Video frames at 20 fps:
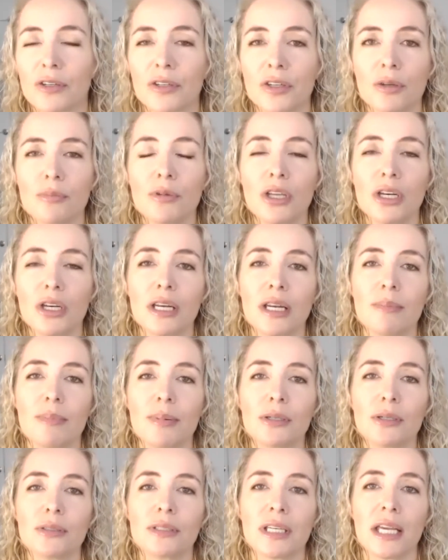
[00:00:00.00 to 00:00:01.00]
community
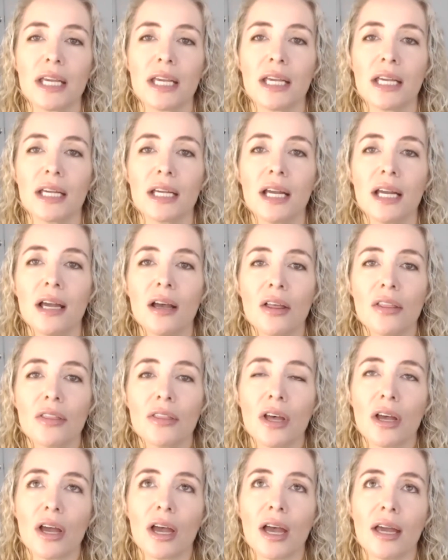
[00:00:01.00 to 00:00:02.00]
building,
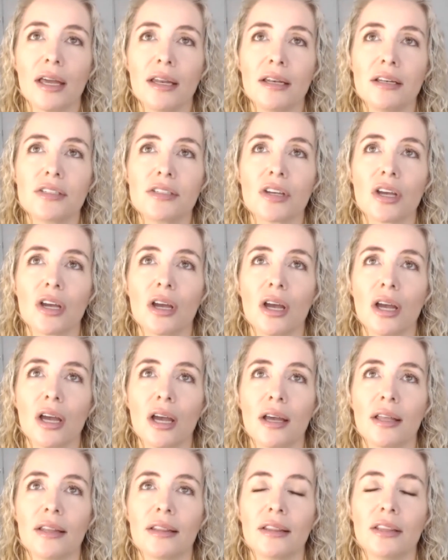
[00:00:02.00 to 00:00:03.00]
and
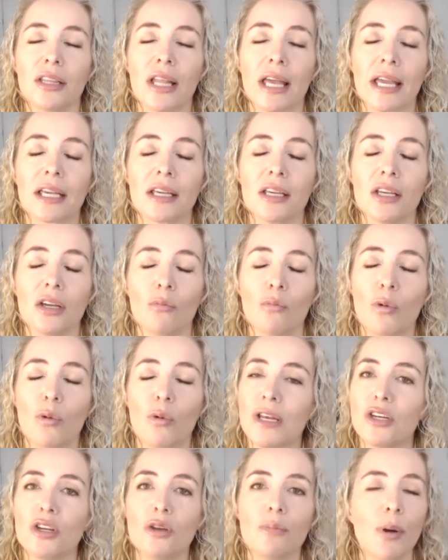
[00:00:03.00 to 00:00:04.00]
like
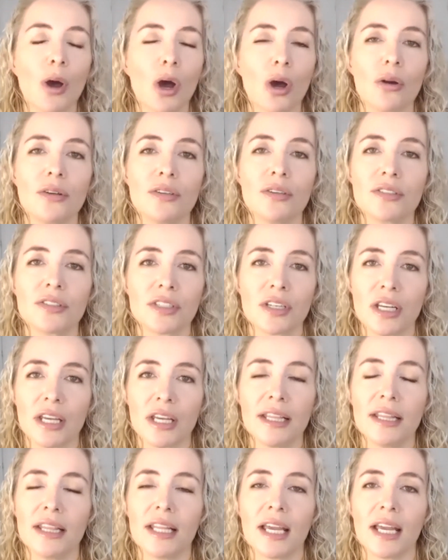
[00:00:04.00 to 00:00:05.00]
when you post
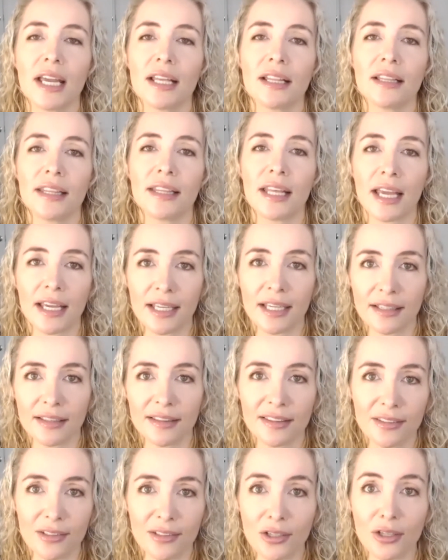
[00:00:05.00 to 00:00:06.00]
in there, they
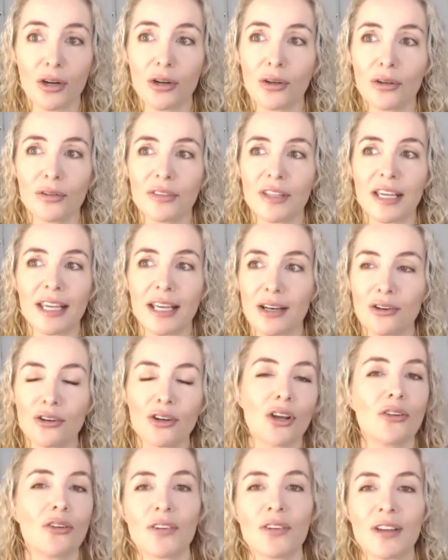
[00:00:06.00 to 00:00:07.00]
get a
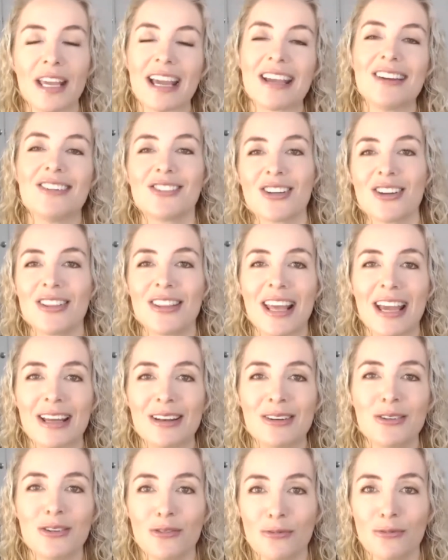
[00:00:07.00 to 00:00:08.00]
notification that
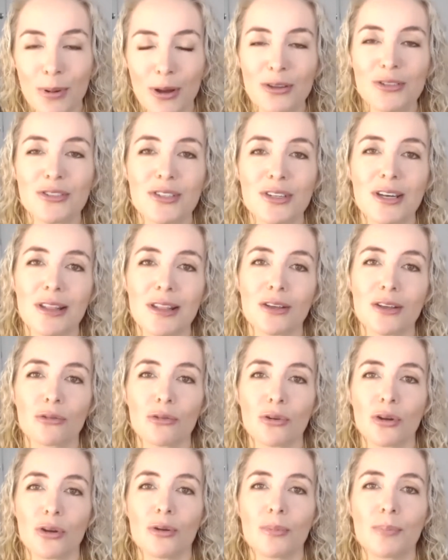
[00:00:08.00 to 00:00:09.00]
you've posted in the
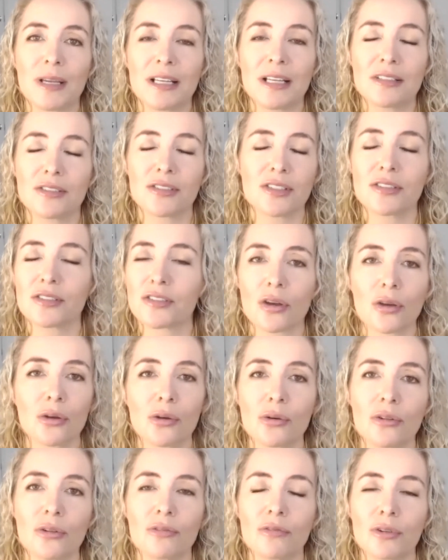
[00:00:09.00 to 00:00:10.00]
group. It's just so
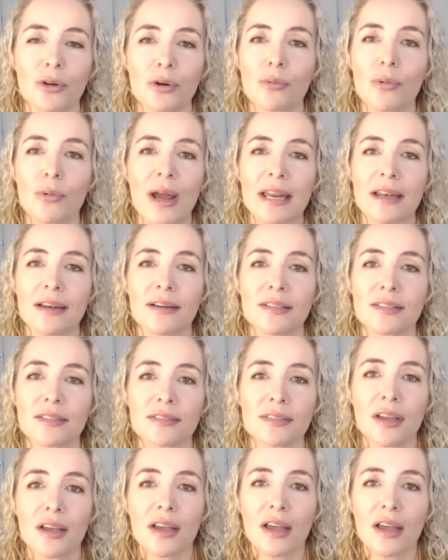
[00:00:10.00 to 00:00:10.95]
good for awareness.